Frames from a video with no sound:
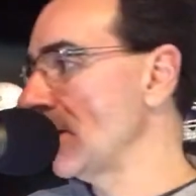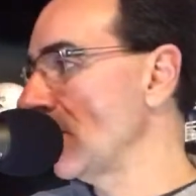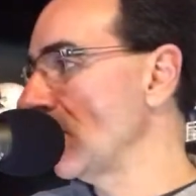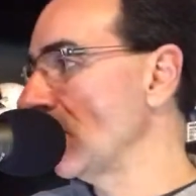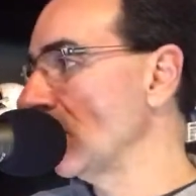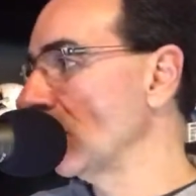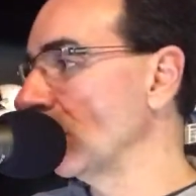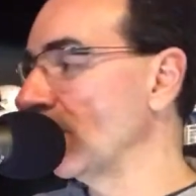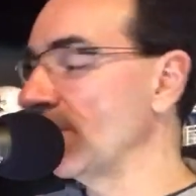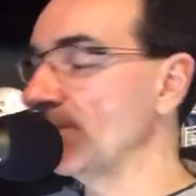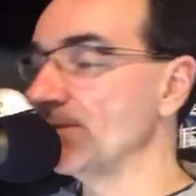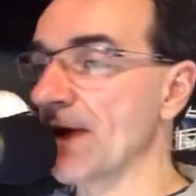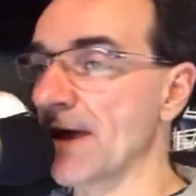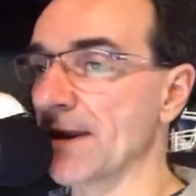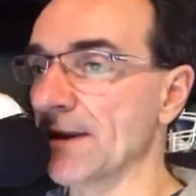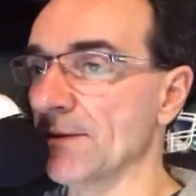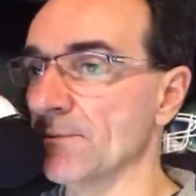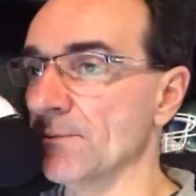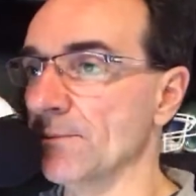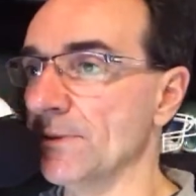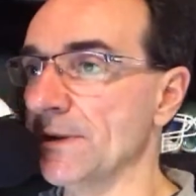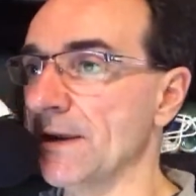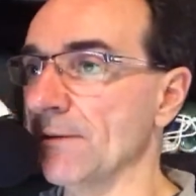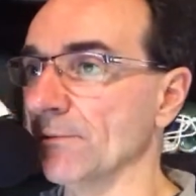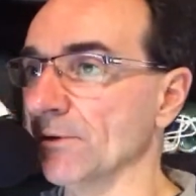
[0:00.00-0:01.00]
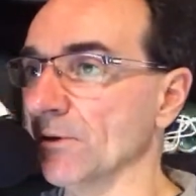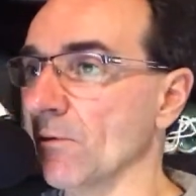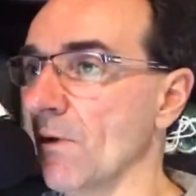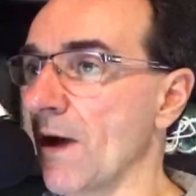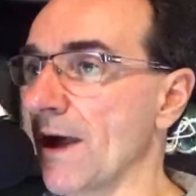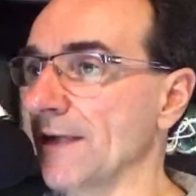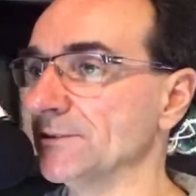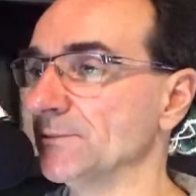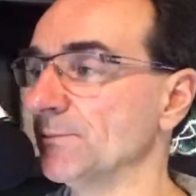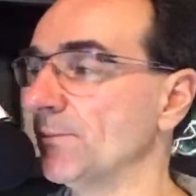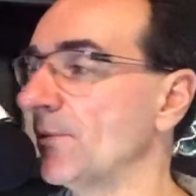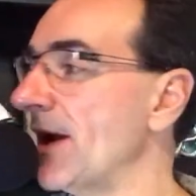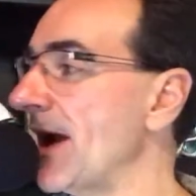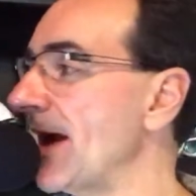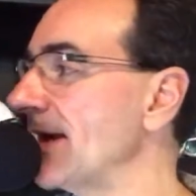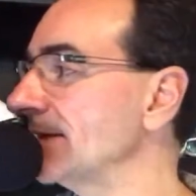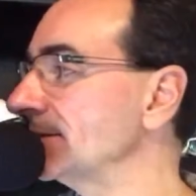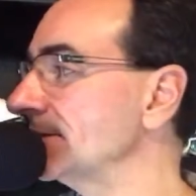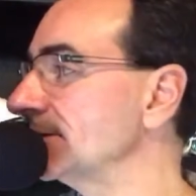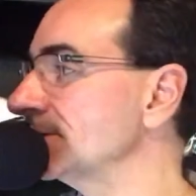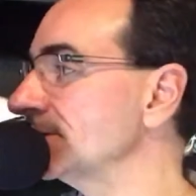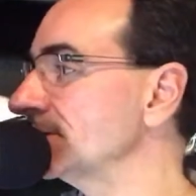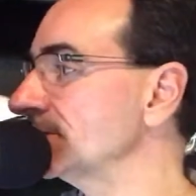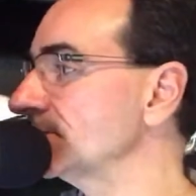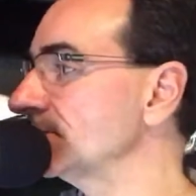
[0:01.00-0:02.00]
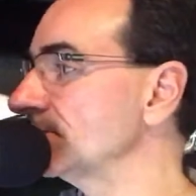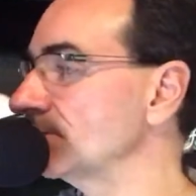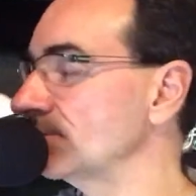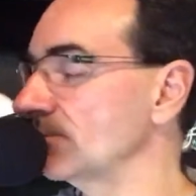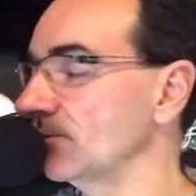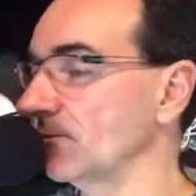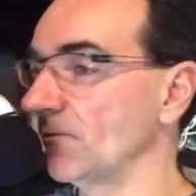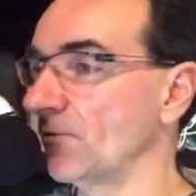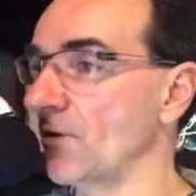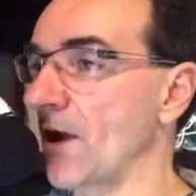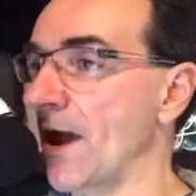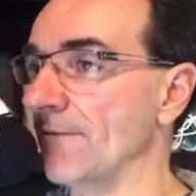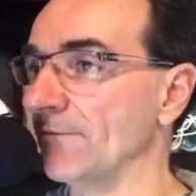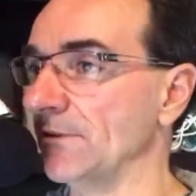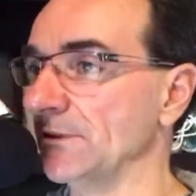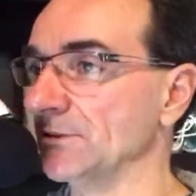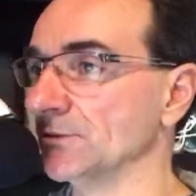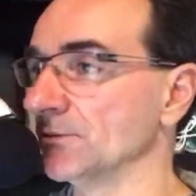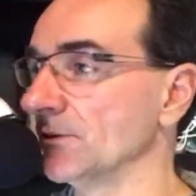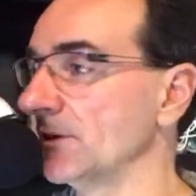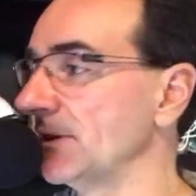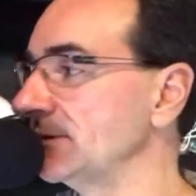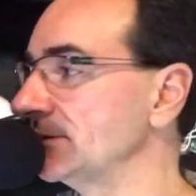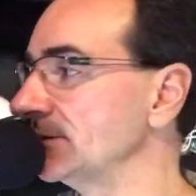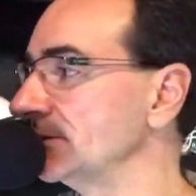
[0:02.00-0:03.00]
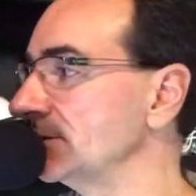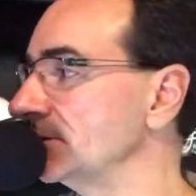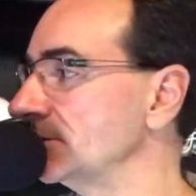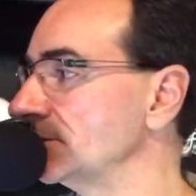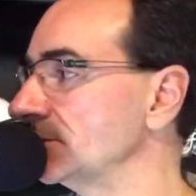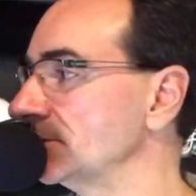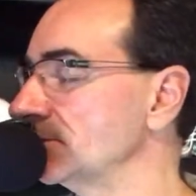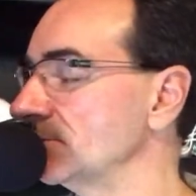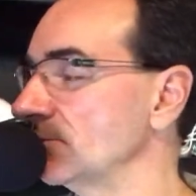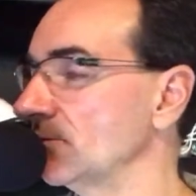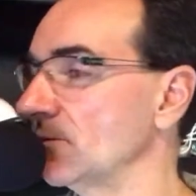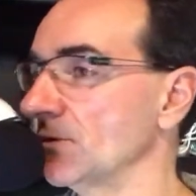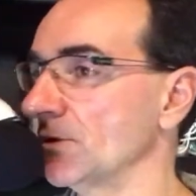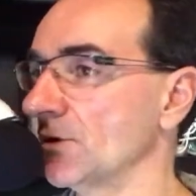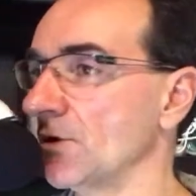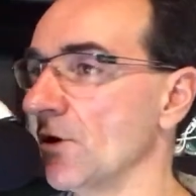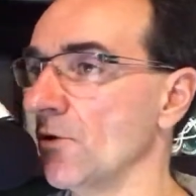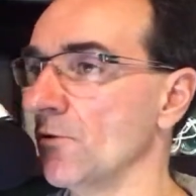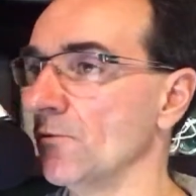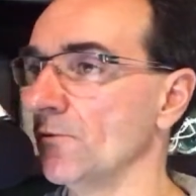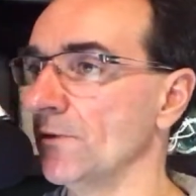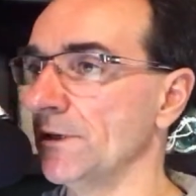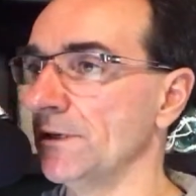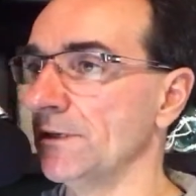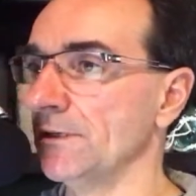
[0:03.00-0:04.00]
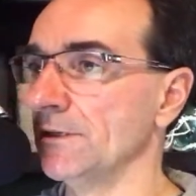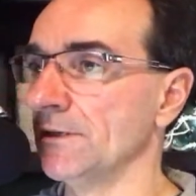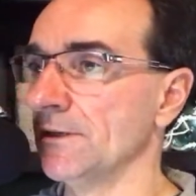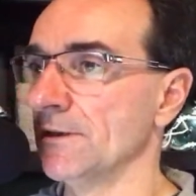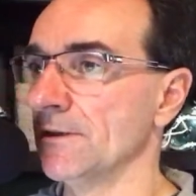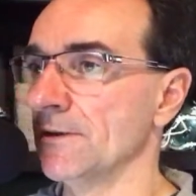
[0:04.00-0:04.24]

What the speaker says: We've not been able to watch practice for obvious reasons with COVID.